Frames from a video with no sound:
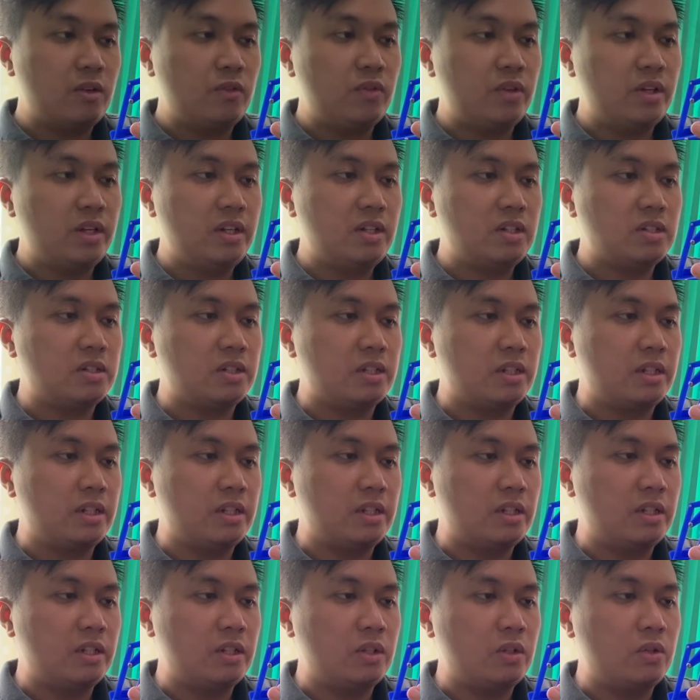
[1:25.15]
over here is
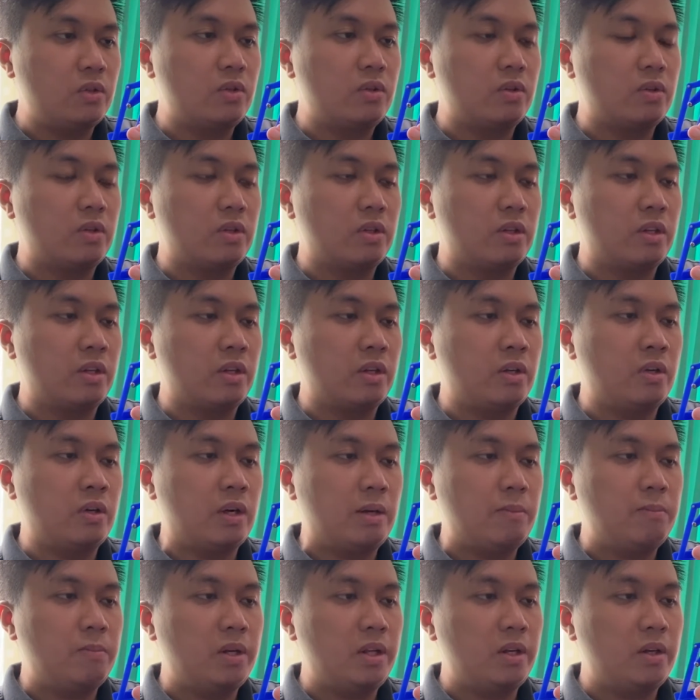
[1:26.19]
the
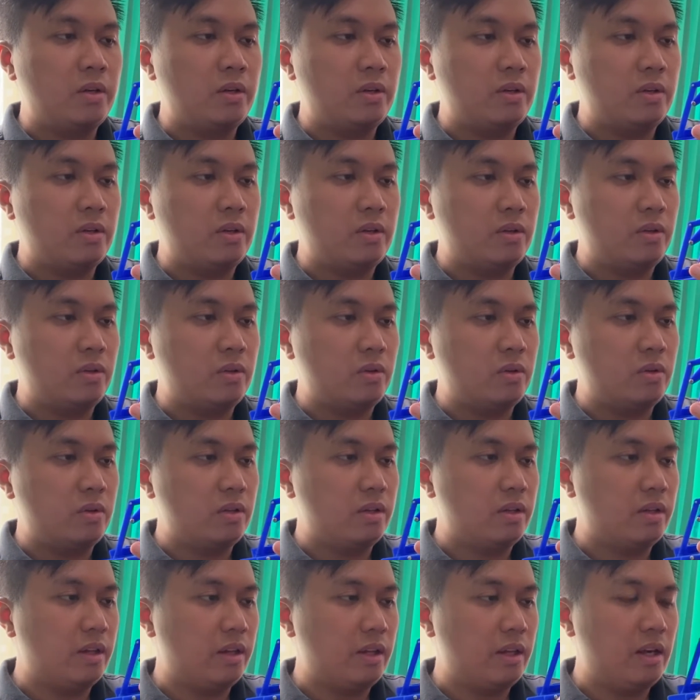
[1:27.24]
grappling
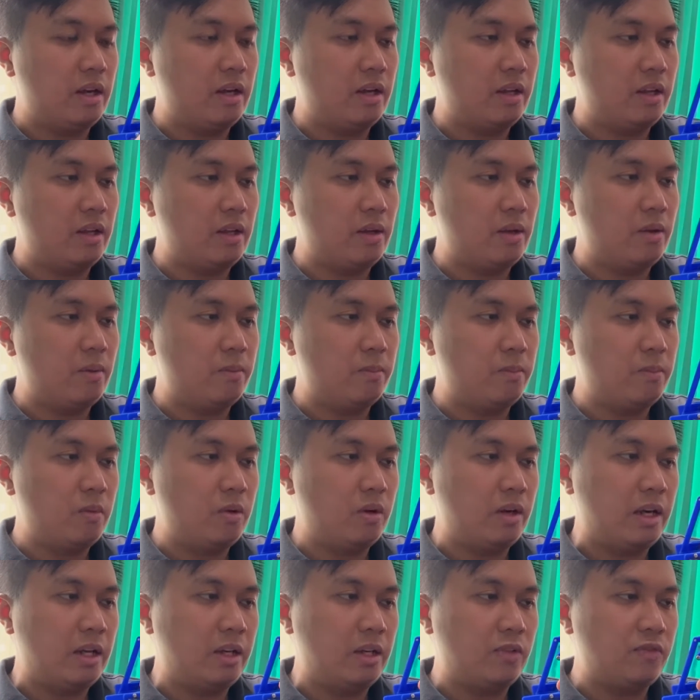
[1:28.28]

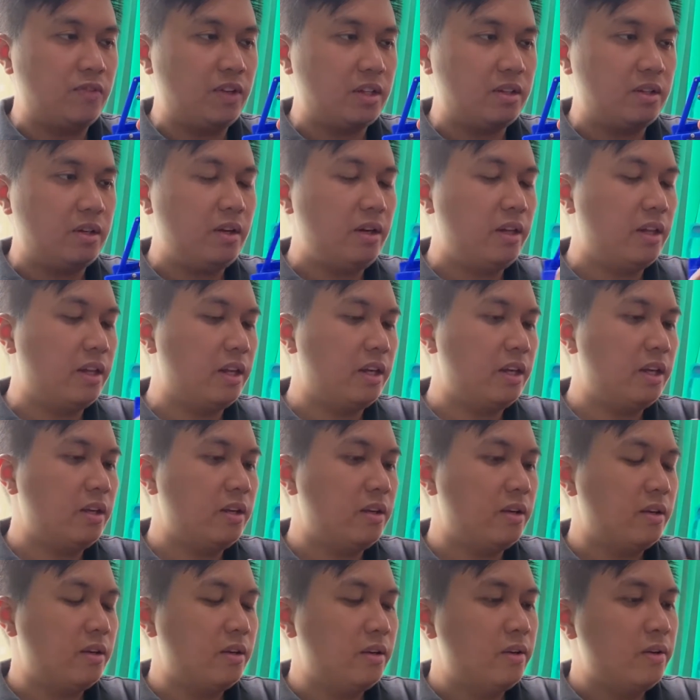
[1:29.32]
end effector thingy.
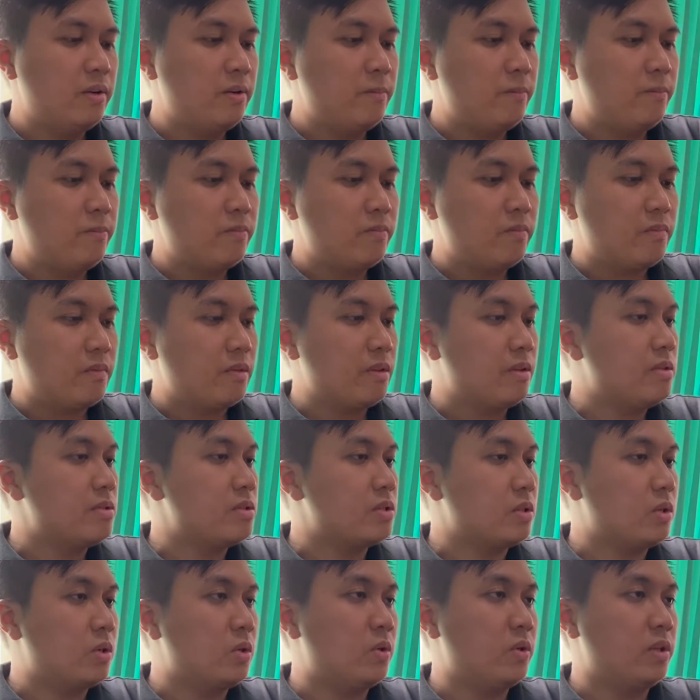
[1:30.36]

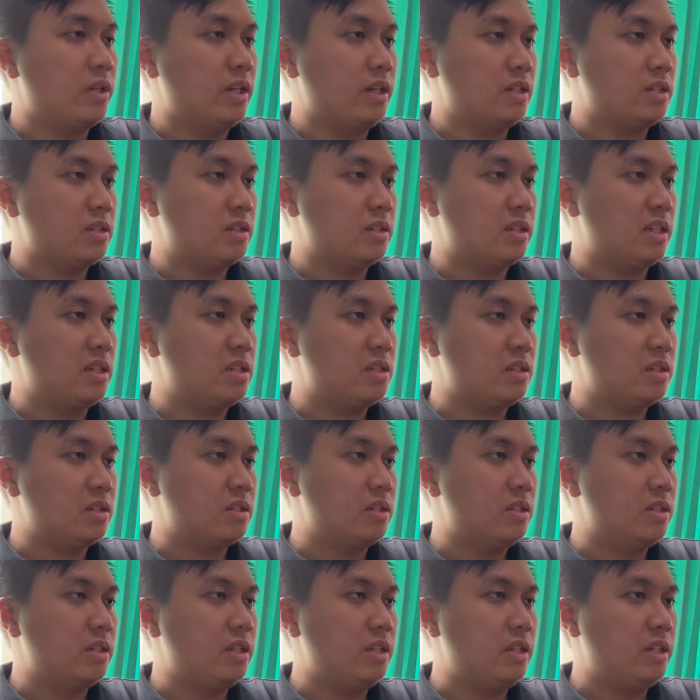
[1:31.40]
So yes, that's
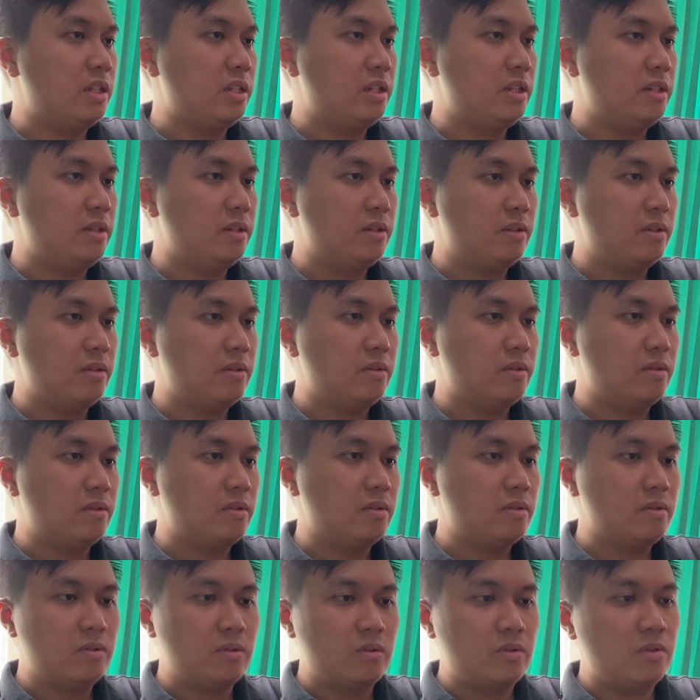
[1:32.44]
the
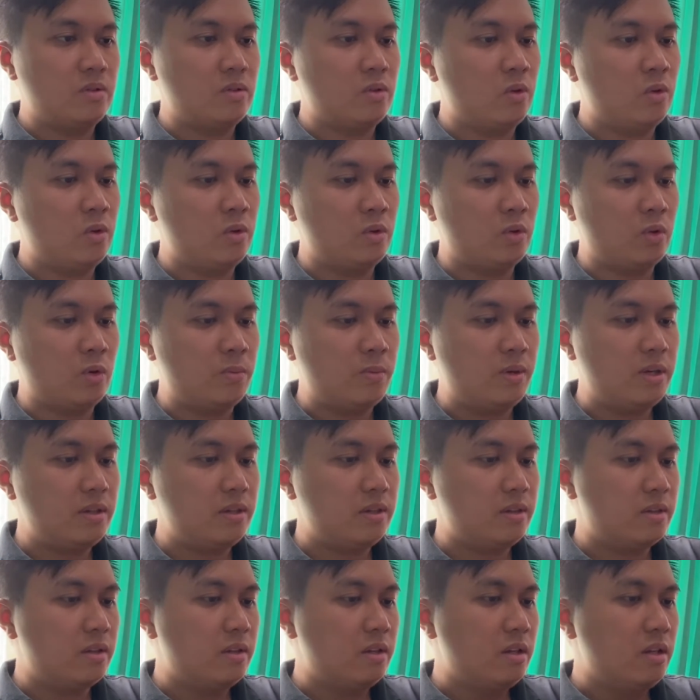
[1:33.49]
whole robot.
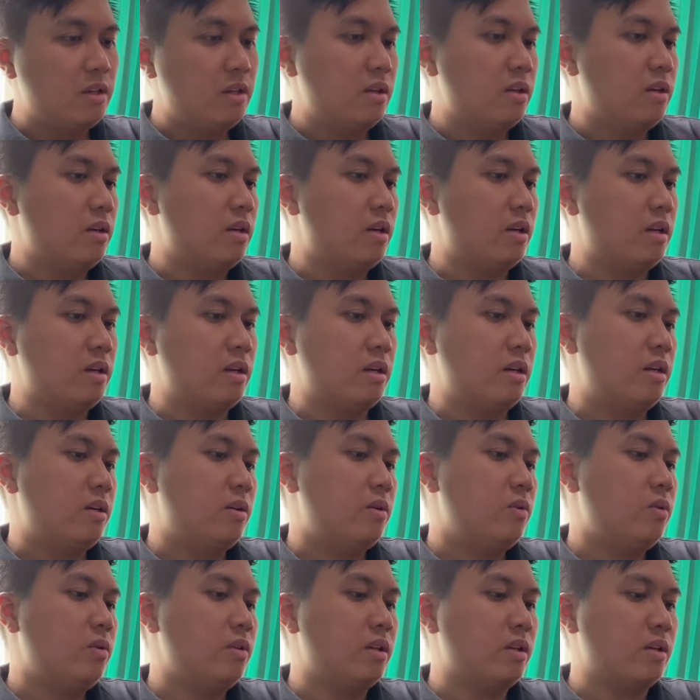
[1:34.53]
And
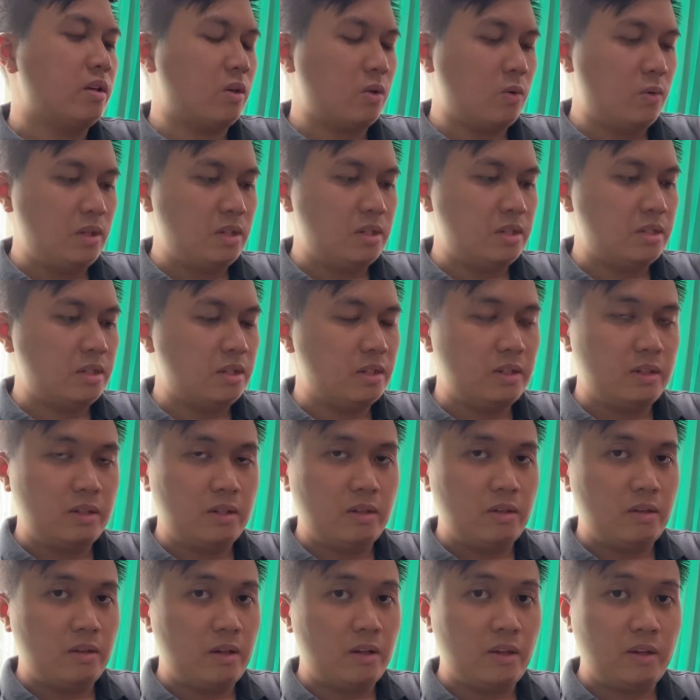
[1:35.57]
now the
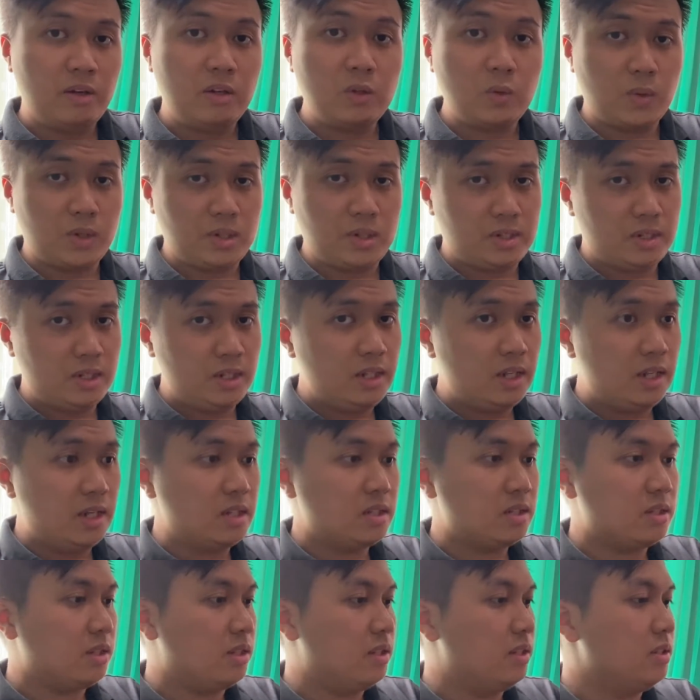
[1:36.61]
third question
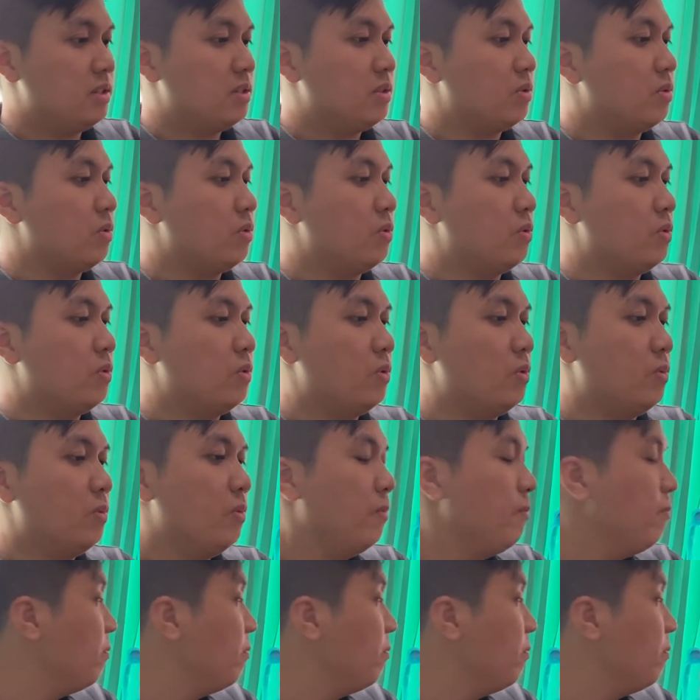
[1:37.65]
asks us to